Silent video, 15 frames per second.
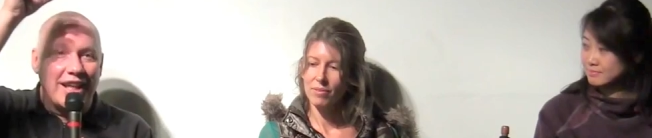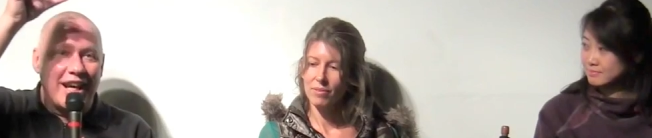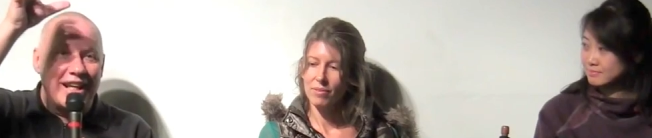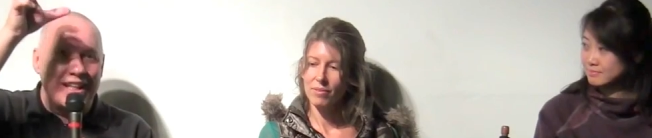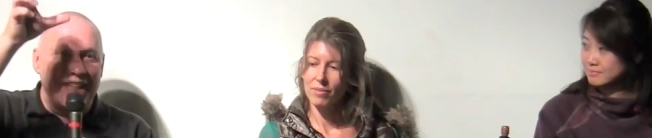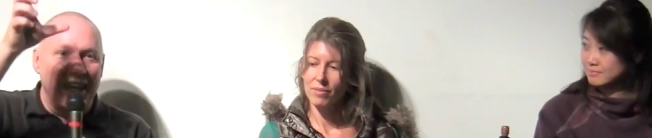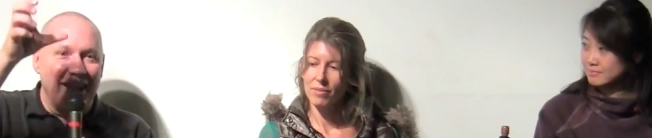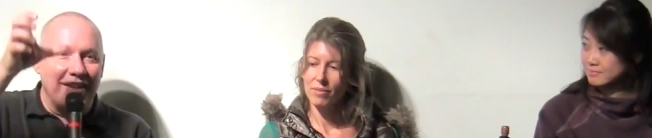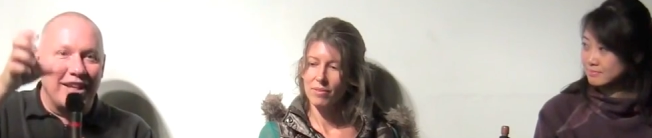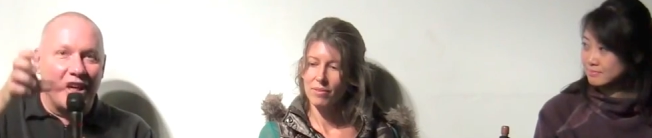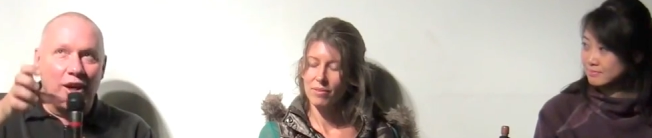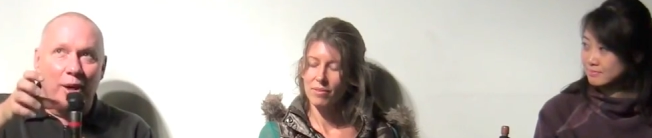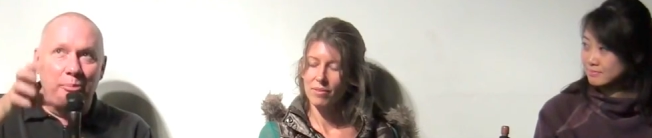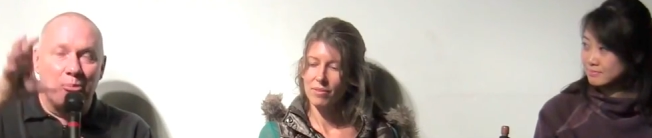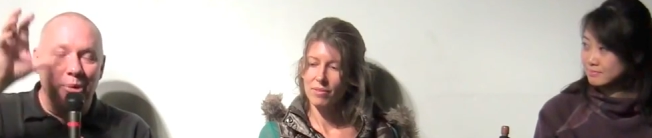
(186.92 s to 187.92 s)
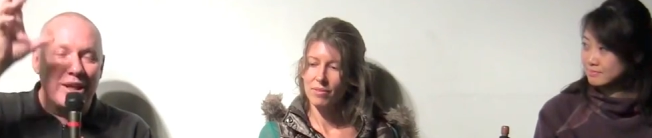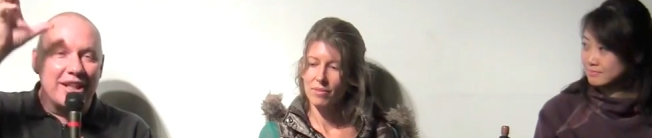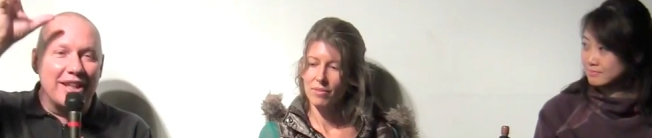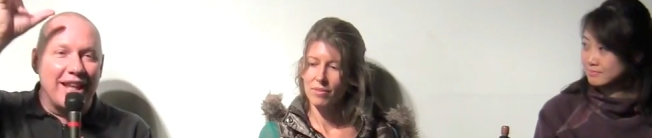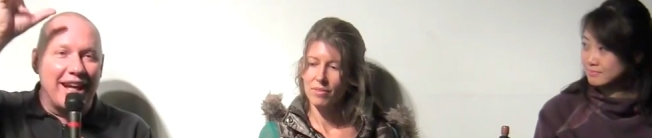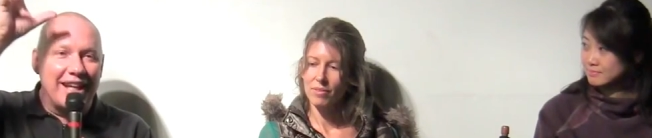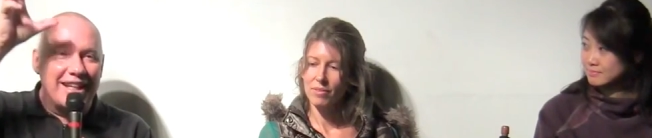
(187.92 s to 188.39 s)
Speaker 1: a light down there, a
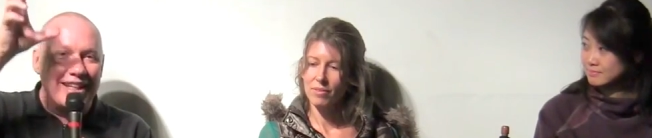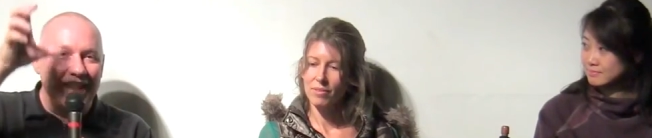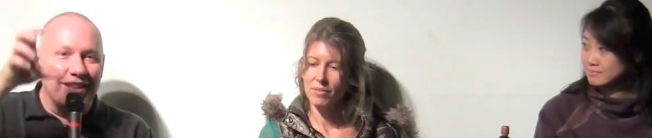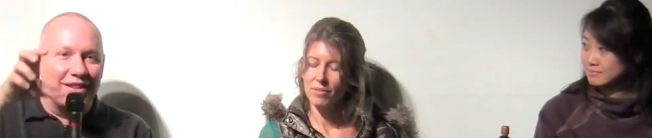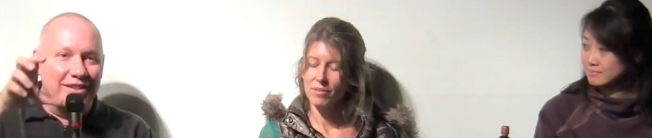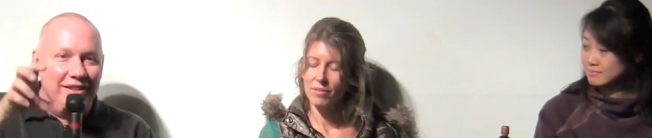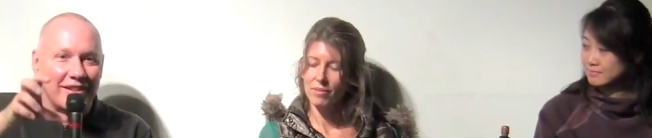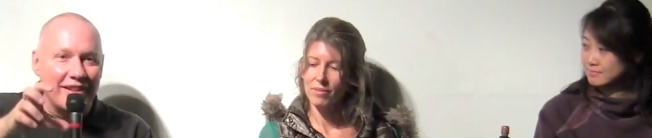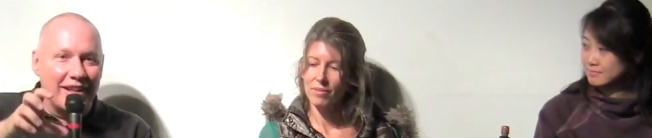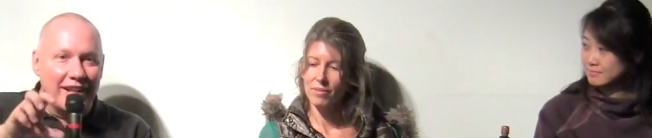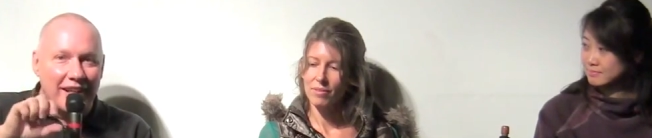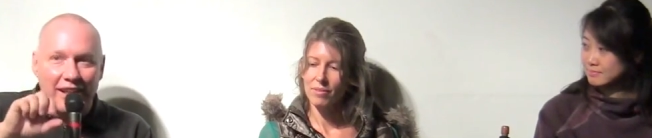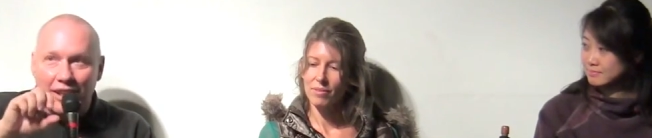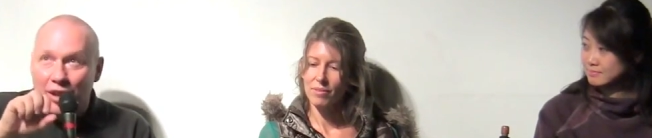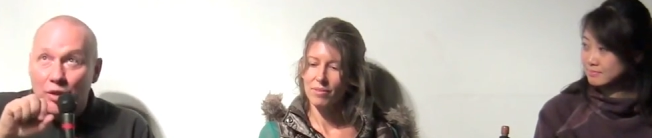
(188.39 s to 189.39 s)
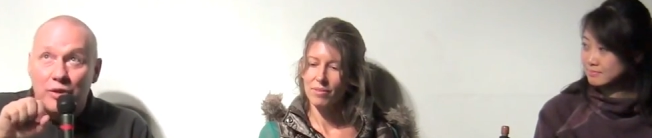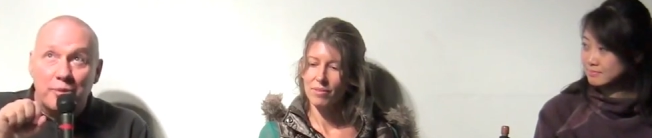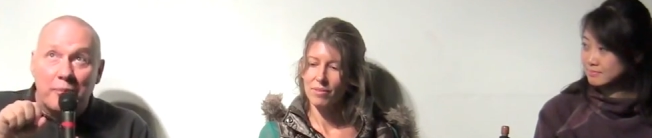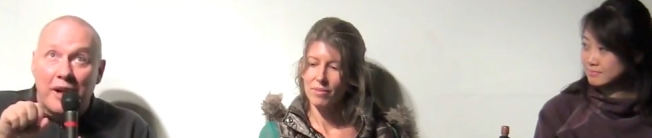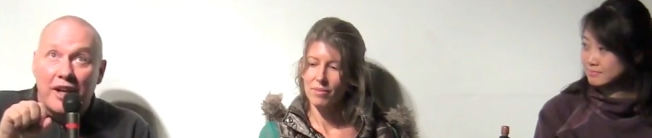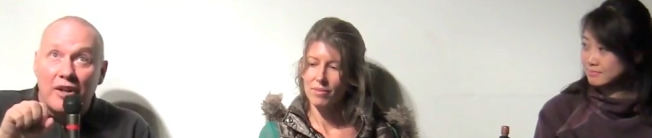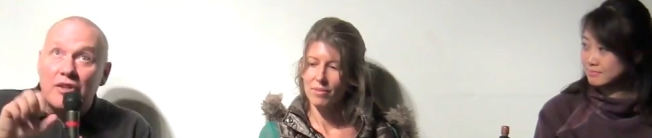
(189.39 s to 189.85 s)
big light, and the little
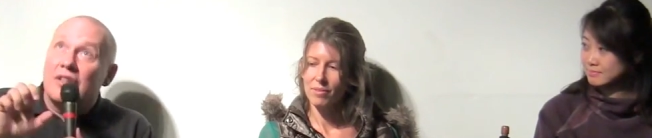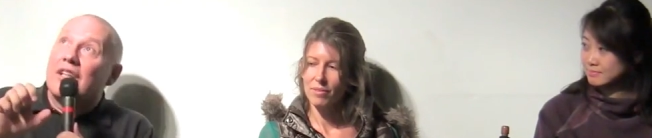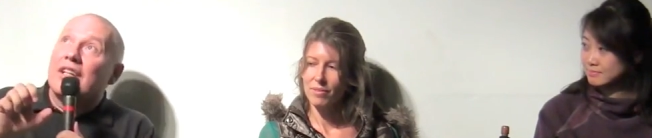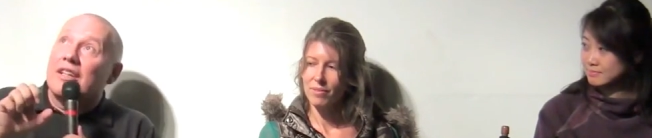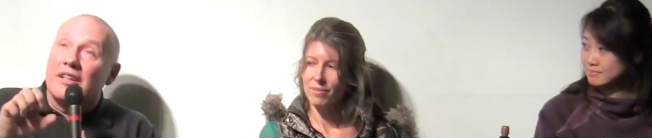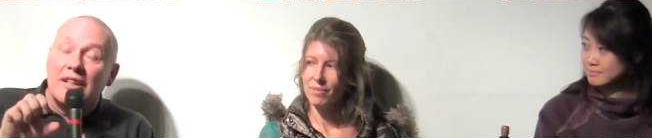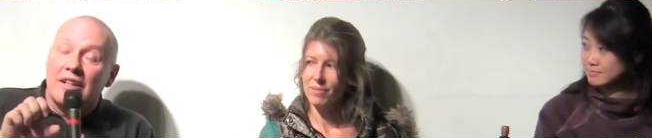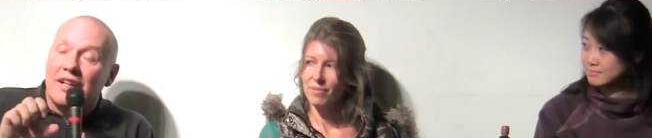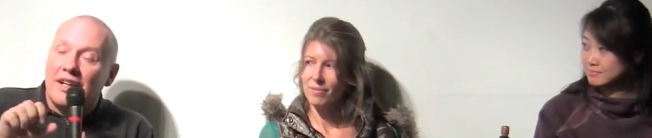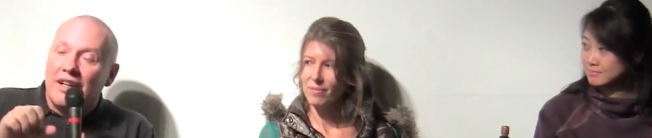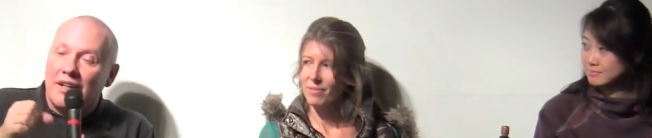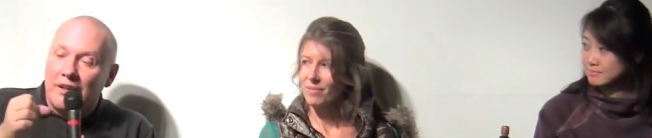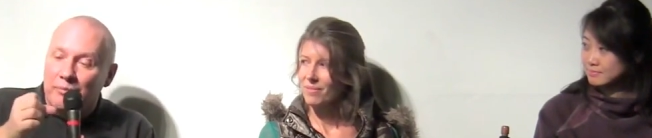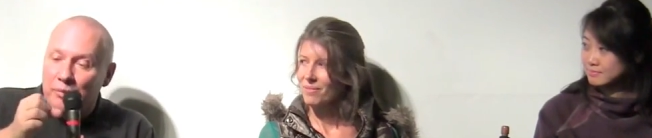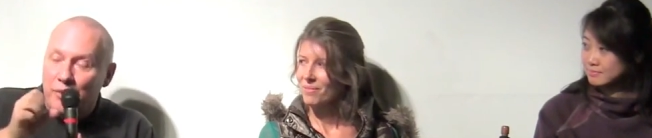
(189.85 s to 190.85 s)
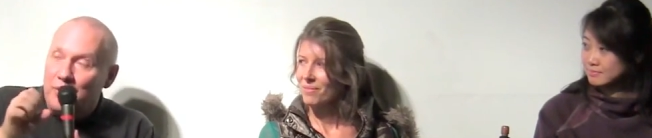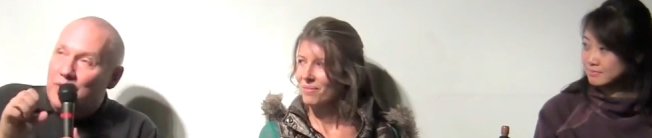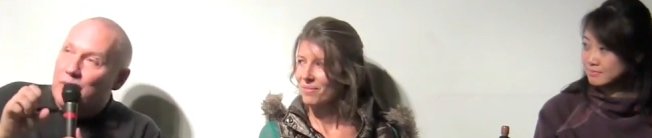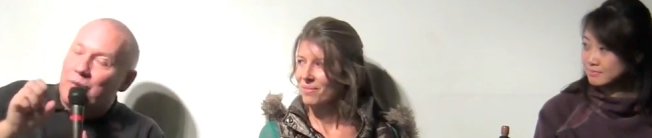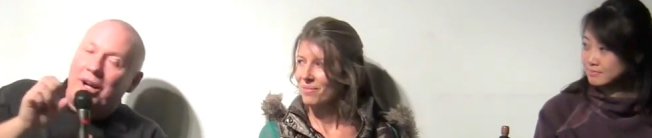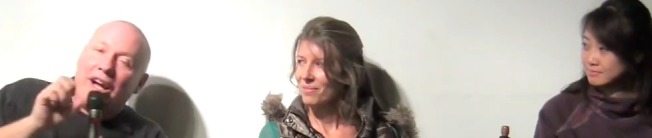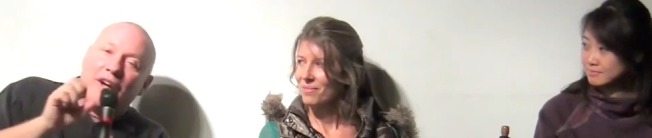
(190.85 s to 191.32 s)
spider
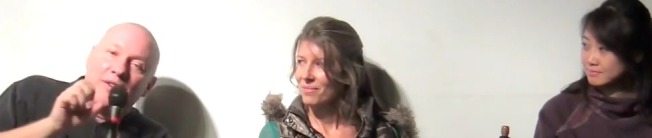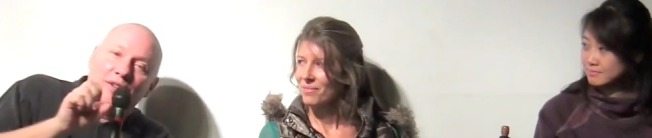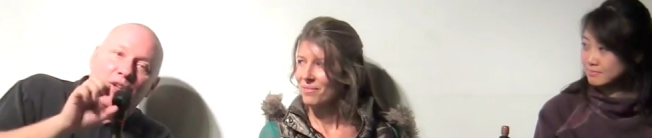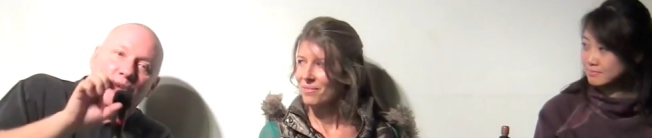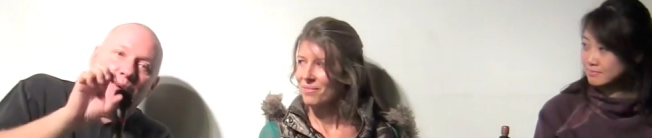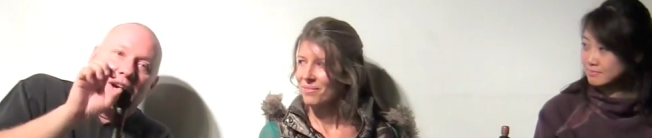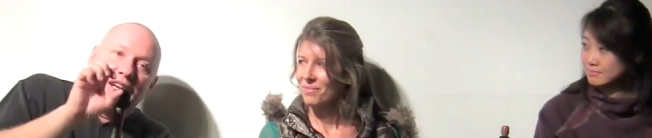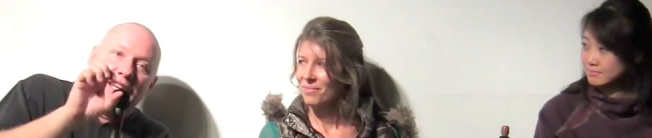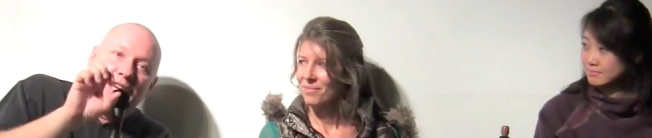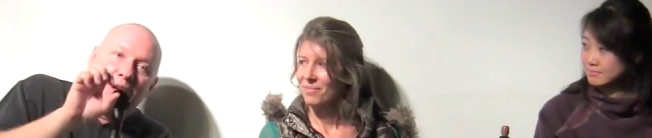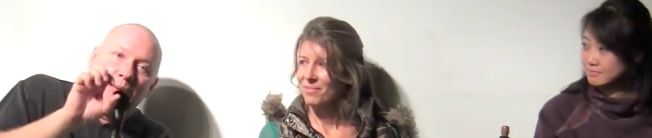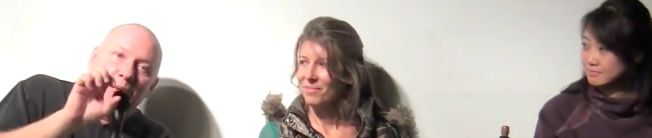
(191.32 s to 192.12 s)
moves around to try to